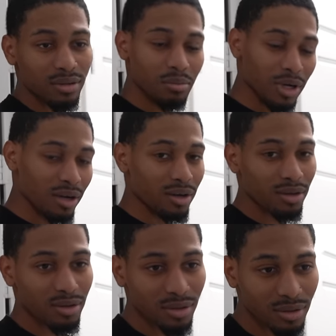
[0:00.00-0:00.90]
Bro,
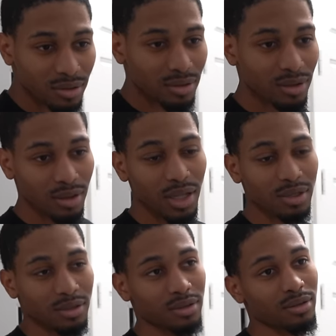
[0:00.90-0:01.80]

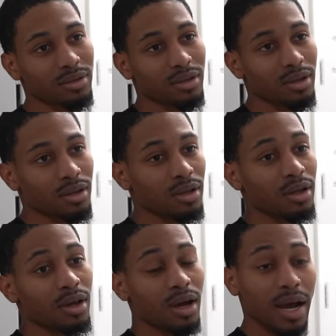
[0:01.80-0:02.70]
listen.
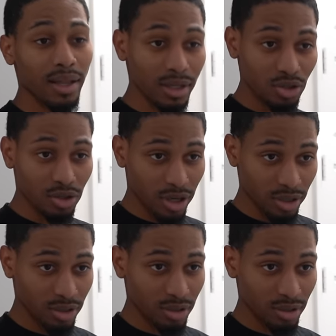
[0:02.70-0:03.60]
I'll let you curse,